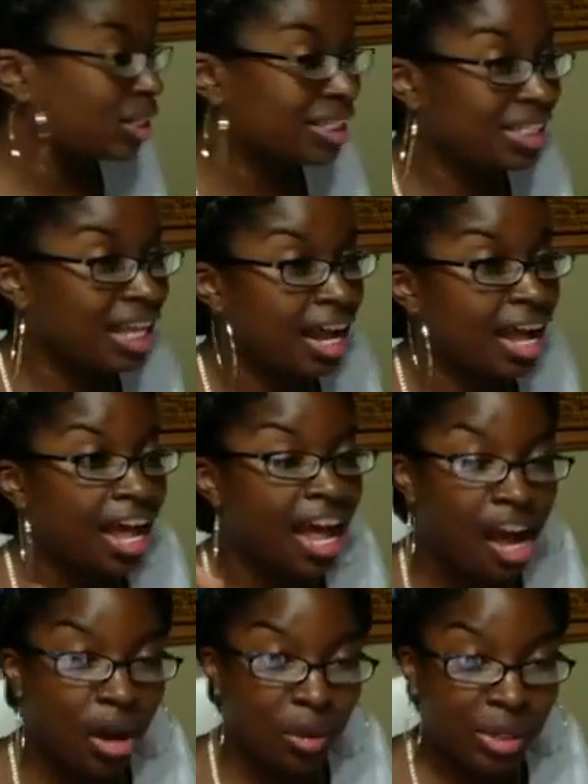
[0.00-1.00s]
not.
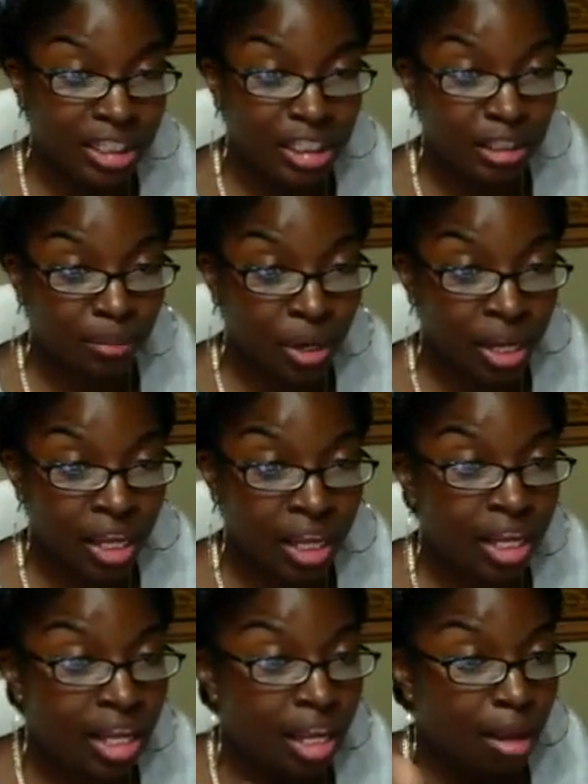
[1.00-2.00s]
How is it spread?
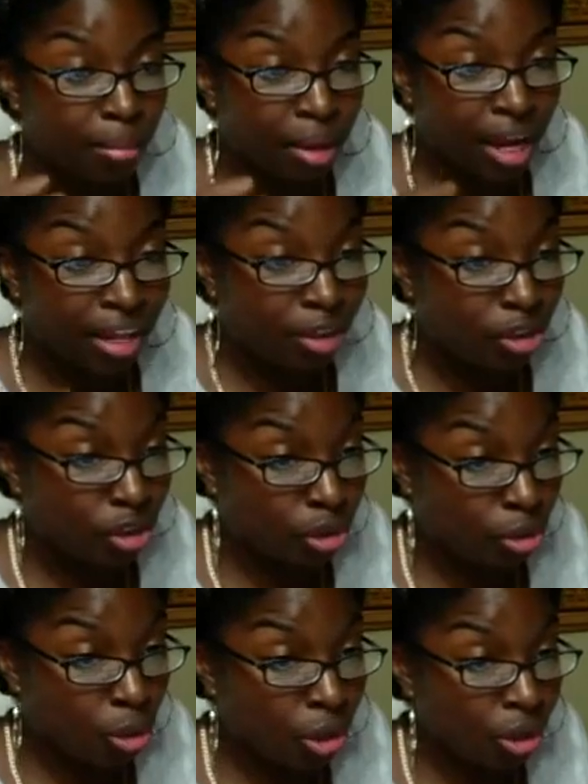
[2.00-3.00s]
By the
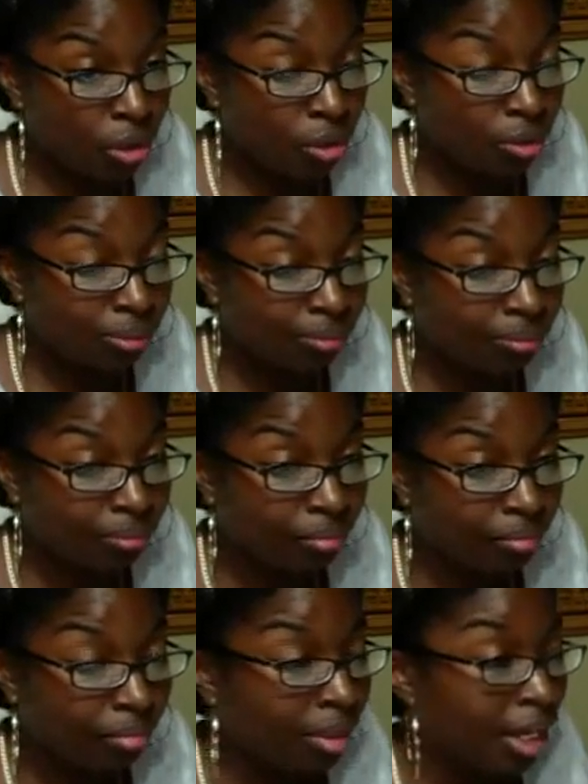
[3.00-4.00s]
soil
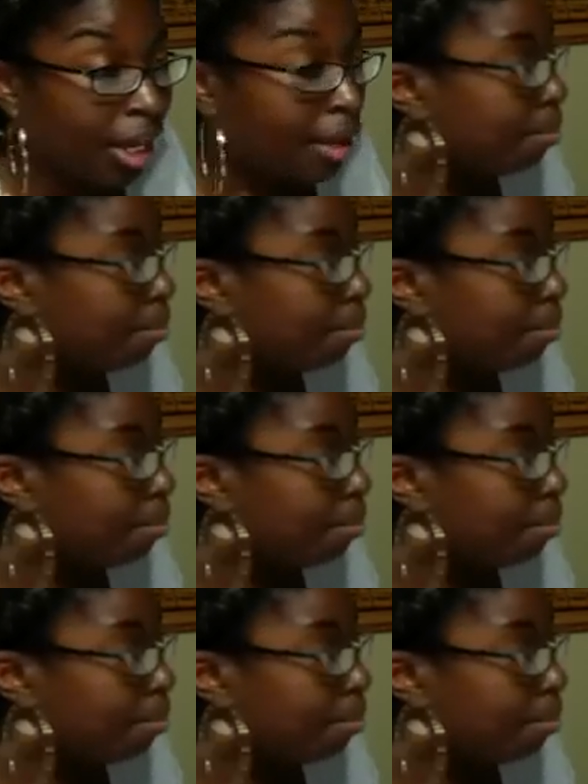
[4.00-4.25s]
and